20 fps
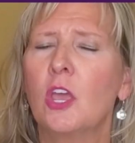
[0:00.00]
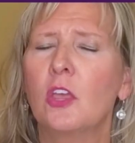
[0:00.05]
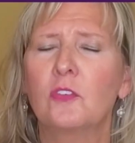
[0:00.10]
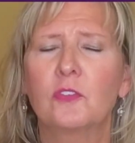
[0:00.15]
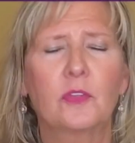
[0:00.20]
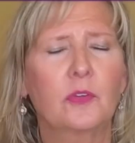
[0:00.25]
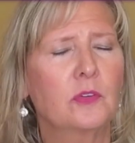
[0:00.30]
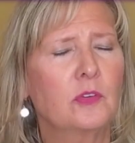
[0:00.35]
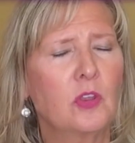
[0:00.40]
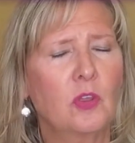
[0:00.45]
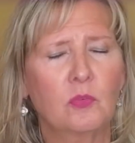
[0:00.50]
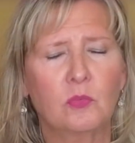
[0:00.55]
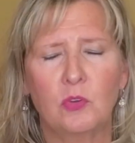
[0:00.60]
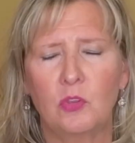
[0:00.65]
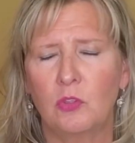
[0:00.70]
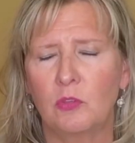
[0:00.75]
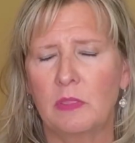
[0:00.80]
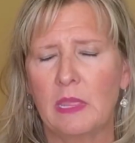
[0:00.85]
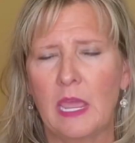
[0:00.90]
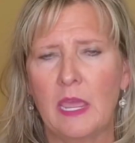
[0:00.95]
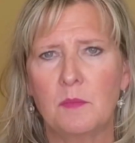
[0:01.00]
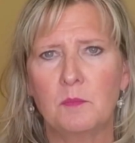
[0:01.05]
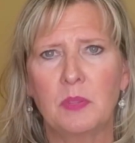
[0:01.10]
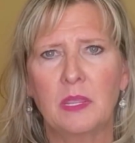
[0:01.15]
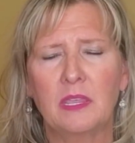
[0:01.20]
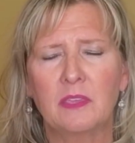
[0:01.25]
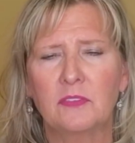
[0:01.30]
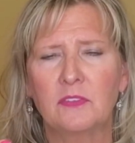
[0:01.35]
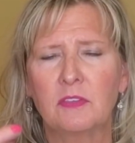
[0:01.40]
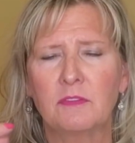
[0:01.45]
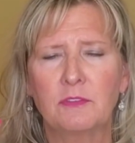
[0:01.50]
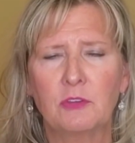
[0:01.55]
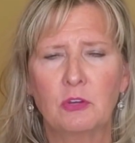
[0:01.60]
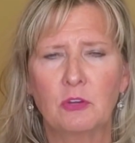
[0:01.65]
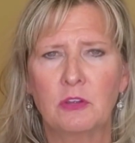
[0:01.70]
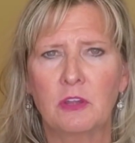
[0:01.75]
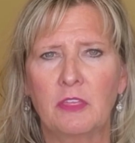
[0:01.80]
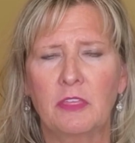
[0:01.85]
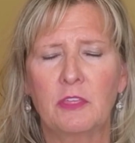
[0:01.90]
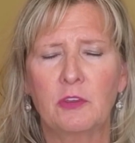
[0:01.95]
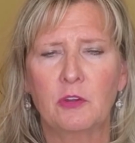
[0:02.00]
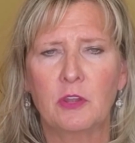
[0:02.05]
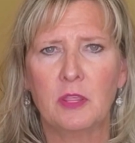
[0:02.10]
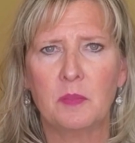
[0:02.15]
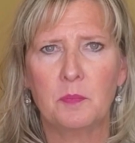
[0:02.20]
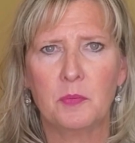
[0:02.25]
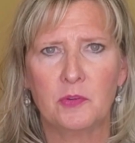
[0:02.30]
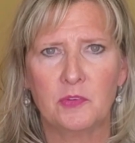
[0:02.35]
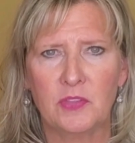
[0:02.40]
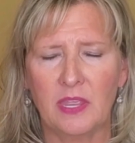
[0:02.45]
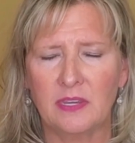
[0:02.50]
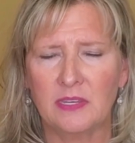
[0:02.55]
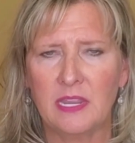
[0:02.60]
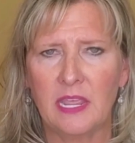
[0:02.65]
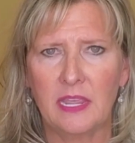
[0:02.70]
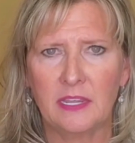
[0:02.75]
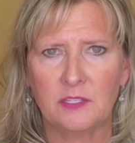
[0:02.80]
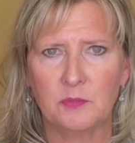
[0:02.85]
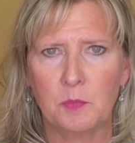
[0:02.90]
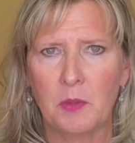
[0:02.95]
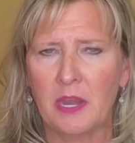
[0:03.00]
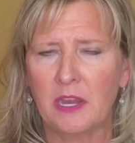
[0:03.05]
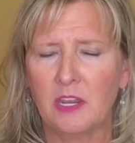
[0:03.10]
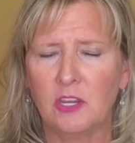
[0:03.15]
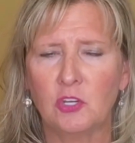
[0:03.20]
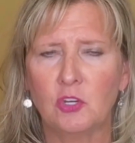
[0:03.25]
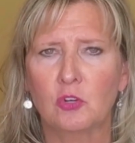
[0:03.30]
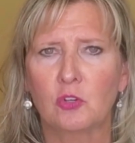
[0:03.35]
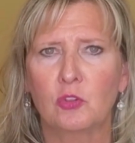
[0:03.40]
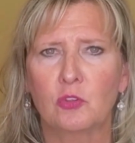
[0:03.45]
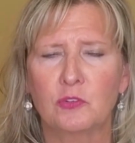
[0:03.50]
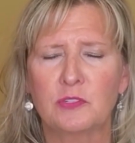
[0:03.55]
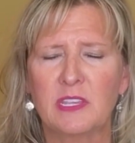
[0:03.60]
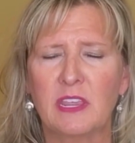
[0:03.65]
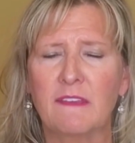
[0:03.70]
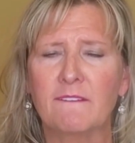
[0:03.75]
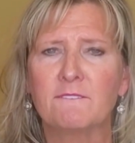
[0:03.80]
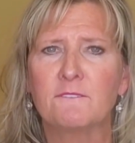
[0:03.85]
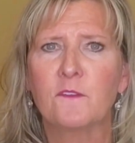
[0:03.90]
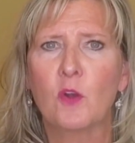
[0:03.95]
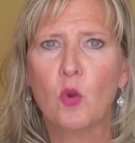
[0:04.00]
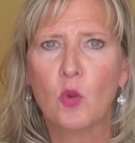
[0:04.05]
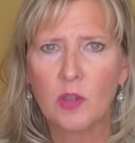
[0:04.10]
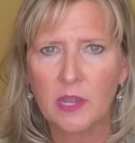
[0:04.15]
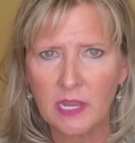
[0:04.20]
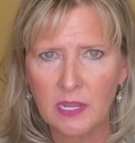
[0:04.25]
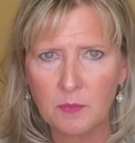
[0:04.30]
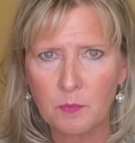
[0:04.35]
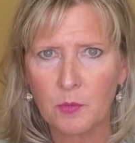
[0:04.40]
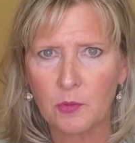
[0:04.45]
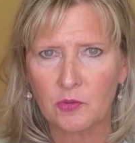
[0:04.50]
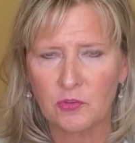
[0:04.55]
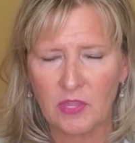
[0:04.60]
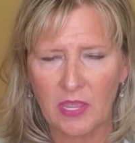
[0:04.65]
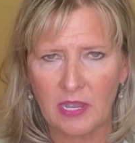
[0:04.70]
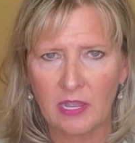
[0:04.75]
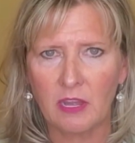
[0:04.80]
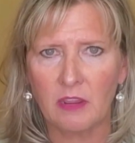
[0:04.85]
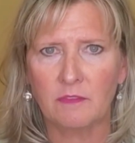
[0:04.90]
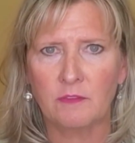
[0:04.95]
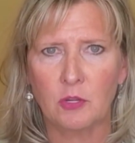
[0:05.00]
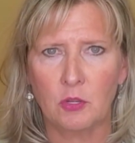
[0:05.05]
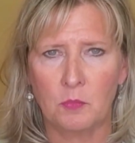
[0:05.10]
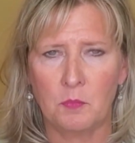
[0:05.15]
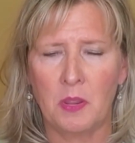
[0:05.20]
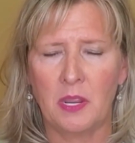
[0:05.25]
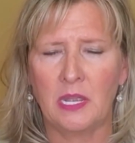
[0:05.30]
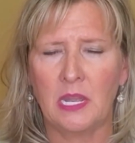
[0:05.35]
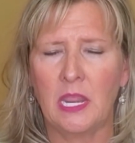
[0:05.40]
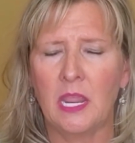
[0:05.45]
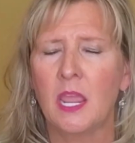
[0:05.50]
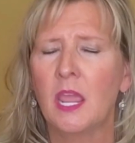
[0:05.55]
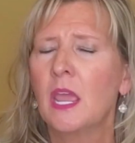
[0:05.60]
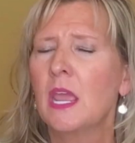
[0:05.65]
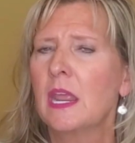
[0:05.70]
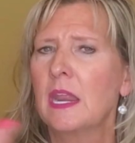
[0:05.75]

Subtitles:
So don't do that, because if you're a 30% tax bracket, you're losing 40% of your money.